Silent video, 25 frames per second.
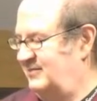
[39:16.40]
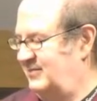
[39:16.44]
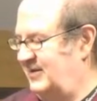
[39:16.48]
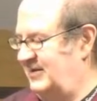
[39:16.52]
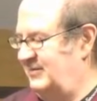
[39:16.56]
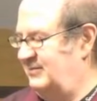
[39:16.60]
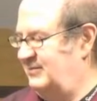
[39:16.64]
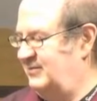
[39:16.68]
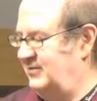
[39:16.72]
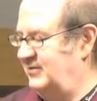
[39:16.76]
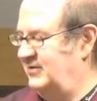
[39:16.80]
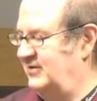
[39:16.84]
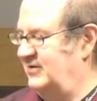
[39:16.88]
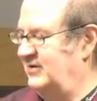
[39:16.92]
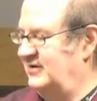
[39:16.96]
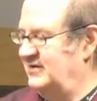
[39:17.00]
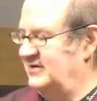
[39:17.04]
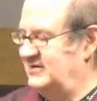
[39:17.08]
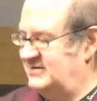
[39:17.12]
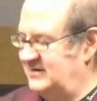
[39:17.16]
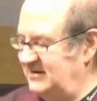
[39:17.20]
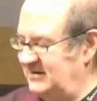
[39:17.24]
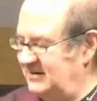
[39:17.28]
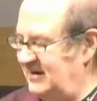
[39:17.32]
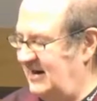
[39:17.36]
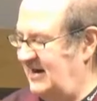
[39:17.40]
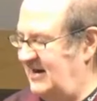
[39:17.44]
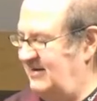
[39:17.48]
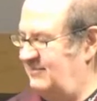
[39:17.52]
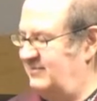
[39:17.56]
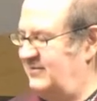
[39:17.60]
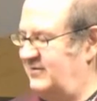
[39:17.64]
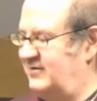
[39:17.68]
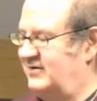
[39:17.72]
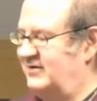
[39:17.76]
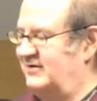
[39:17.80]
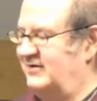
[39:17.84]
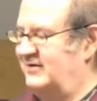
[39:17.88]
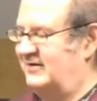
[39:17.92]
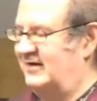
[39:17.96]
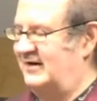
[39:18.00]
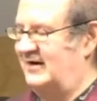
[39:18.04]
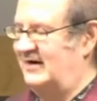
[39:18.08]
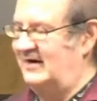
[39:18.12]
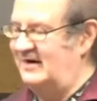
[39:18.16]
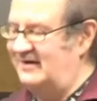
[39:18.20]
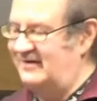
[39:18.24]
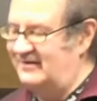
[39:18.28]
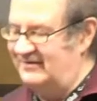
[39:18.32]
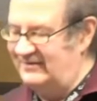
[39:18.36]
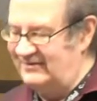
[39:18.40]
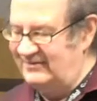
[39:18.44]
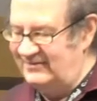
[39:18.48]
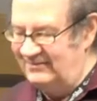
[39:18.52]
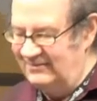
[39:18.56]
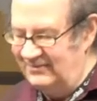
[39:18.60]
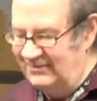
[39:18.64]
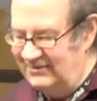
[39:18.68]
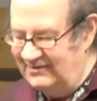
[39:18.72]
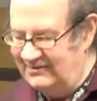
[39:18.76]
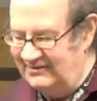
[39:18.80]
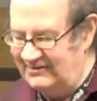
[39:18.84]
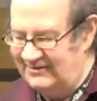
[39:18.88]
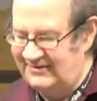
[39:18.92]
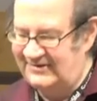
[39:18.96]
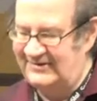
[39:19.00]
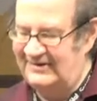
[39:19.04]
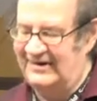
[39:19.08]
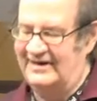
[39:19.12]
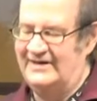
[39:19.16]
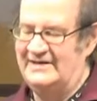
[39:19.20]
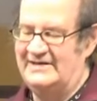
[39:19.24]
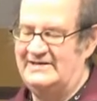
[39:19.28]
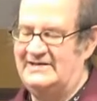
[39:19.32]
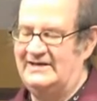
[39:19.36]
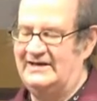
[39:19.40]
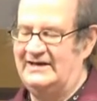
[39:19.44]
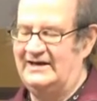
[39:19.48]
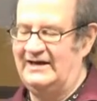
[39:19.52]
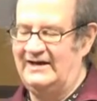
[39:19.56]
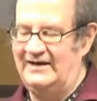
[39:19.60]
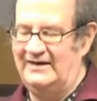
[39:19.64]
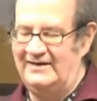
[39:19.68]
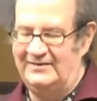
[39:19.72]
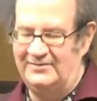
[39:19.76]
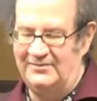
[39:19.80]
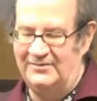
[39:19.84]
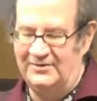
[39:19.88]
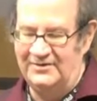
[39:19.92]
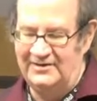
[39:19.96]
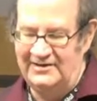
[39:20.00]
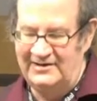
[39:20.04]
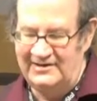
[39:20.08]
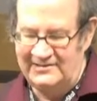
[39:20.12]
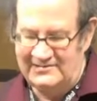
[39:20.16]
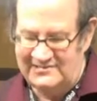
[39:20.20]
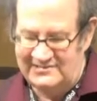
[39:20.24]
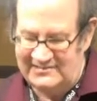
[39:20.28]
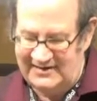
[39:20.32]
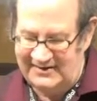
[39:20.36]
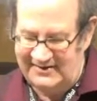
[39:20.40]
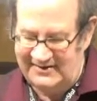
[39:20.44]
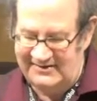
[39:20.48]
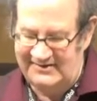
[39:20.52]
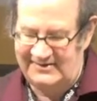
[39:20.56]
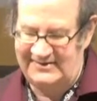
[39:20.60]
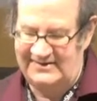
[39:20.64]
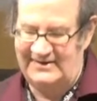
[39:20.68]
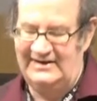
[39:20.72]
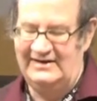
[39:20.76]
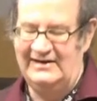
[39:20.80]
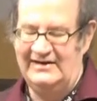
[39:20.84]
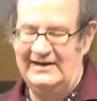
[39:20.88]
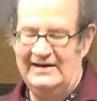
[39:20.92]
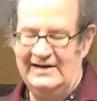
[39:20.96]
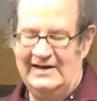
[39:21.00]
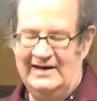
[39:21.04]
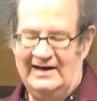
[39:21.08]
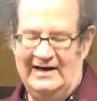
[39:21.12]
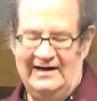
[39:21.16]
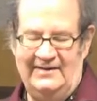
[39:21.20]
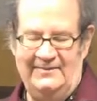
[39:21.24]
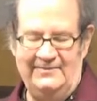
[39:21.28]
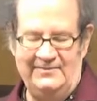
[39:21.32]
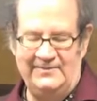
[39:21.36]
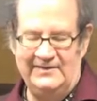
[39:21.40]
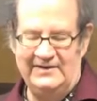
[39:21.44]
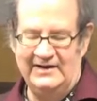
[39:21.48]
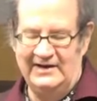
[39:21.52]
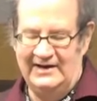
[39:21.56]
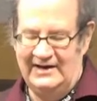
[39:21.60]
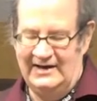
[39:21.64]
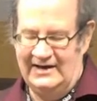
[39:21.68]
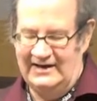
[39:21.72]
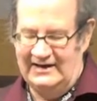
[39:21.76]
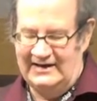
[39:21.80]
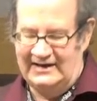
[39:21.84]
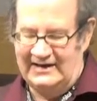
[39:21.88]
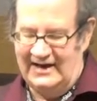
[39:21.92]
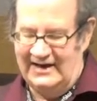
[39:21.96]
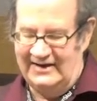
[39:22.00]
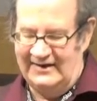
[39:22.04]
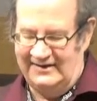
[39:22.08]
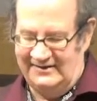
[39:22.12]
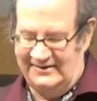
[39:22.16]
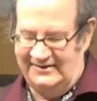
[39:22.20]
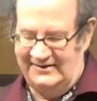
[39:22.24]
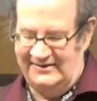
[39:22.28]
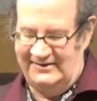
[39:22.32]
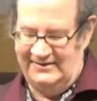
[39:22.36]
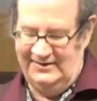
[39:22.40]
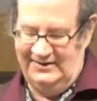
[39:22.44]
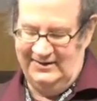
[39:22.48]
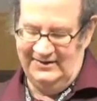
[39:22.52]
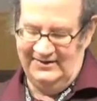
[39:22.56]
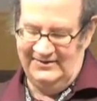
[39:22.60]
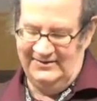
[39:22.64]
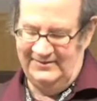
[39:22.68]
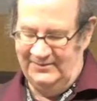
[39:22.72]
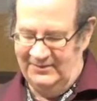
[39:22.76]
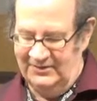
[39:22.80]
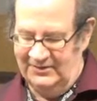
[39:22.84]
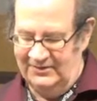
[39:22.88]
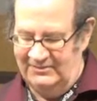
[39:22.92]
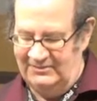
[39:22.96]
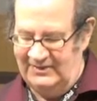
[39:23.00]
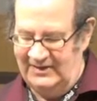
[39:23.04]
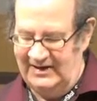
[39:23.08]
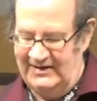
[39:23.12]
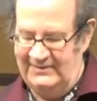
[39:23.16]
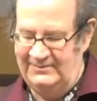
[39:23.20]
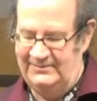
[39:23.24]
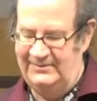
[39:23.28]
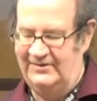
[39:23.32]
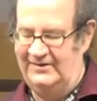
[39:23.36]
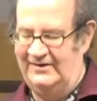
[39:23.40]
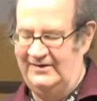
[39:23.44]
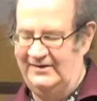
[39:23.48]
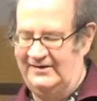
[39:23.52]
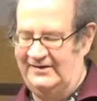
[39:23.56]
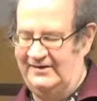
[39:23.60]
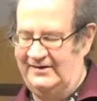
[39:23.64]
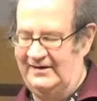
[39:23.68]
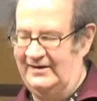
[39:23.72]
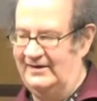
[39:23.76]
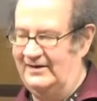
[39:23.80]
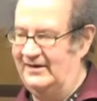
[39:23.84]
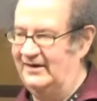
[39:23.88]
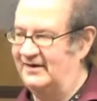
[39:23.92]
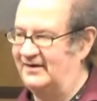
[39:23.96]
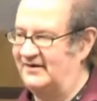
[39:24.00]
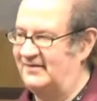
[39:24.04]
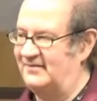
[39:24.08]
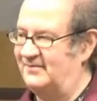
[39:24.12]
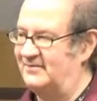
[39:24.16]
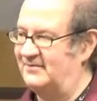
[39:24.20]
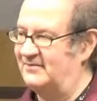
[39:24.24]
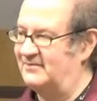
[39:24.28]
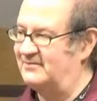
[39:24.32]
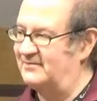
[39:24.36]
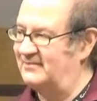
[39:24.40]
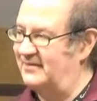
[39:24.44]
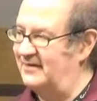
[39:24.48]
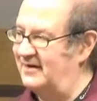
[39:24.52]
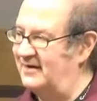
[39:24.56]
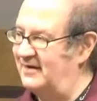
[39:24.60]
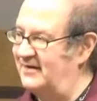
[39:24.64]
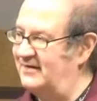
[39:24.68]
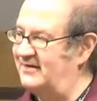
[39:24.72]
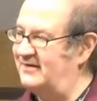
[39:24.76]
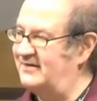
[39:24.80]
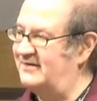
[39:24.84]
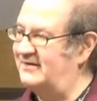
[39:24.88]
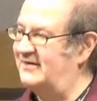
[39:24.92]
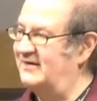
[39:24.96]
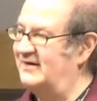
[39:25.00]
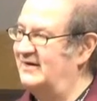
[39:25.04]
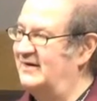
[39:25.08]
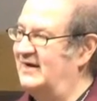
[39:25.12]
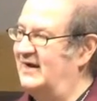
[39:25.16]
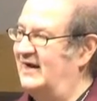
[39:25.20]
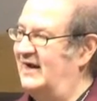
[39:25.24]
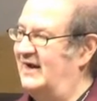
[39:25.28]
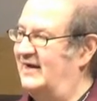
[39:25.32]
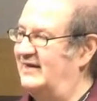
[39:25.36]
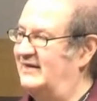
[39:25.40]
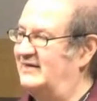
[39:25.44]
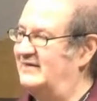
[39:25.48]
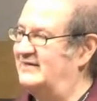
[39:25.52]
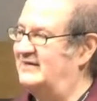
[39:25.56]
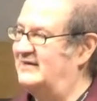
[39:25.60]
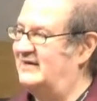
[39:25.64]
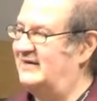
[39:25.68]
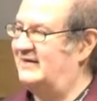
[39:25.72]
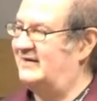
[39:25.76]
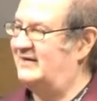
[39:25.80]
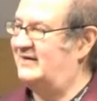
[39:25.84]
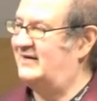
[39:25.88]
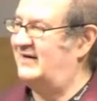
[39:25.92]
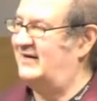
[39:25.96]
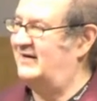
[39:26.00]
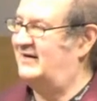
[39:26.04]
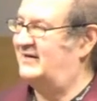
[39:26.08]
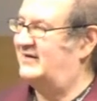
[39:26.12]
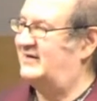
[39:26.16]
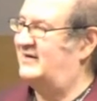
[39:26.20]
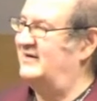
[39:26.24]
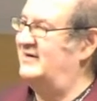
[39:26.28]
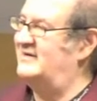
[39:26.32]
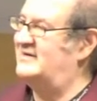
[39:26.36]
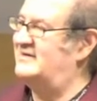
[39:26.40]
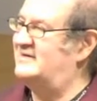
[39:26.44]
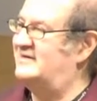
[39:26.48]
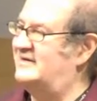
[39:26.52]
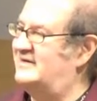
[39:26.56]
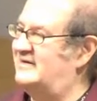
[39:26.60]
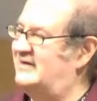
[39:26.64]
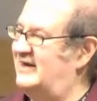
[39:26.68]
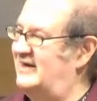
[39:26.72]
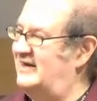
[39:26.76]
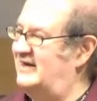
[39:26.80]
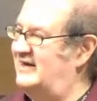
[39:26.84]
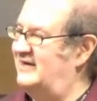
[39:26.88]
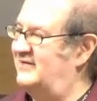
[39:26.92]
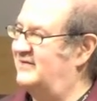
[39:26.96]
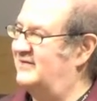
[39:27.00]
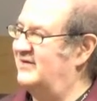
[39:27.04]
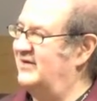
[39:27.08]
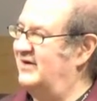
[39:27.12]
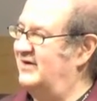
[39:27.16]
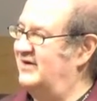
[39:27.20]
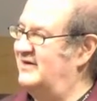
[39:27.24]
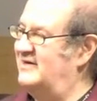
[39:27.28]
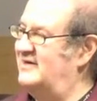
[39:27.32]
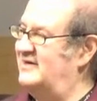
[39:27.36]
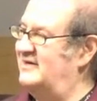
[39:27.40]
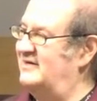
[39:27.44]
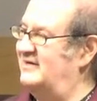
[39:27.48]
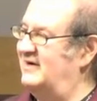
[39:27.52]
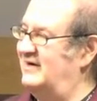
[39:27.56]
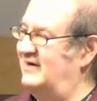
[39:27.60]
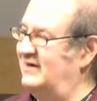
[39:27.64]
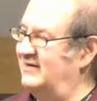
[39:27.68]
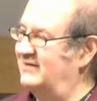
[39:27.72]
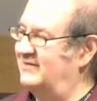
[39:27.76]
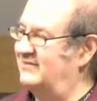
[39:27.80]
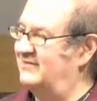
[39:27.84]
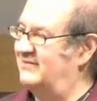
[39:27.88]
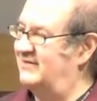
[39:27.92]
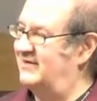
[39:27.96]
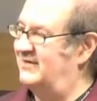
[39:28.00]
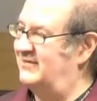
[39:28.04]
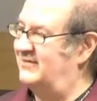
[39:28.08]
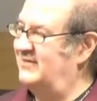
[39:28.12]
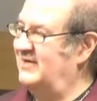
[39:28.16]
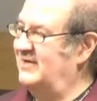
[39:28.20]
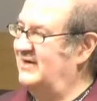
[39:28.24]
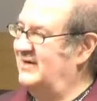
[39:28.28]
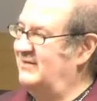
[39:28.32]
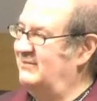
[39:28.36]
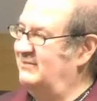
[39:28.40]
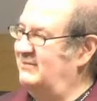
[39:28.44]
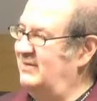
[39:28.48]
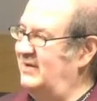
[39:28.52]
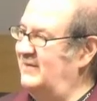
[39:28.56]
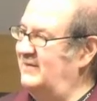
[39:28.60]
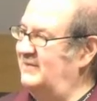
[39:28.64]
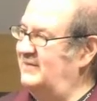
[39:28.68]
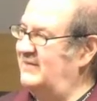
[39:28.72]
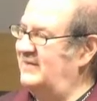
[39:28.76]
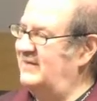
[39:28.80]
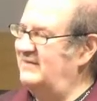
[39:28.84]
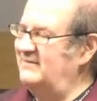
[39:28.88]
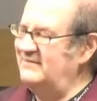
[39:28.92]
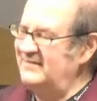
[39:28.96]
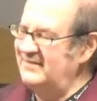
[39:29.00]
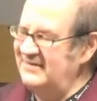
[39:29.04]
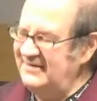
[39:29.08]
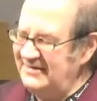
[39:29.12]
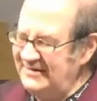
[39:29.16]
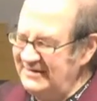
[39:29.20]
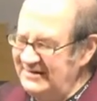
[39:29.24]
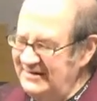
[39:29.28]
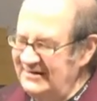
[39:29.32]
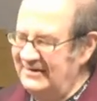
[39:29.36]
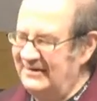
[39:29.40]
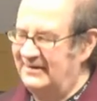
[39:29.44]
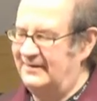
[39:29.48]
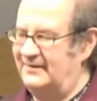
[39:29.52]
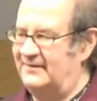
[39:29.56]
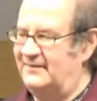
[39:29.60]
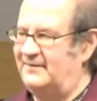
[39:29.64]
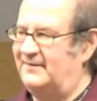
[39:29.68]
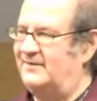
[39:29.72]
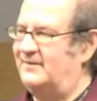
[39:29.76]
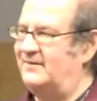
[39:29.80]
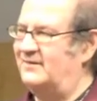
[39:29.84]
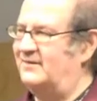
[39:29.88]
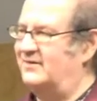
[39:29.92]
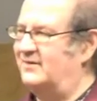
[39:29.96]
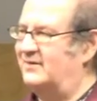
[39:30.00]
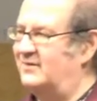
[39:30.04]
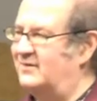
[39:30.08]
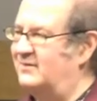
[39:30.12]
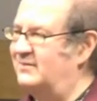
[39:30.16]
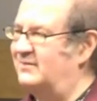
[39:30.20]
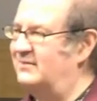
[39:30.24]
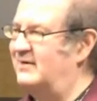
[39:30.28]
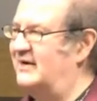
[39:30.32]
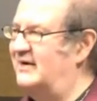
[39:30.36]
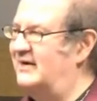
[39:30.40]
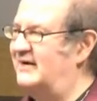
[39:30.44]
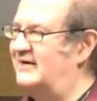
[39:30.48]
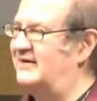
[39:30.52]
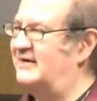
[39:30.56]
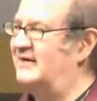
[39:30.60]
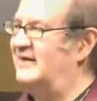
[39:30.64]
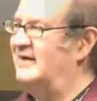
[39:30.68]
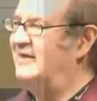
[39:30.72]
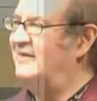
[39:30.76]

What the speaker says: People do that because it is more exciting, it is more interesting, it gets lots more papers and lots more grants, and it's good to say you've got a new algorithm, but there is not always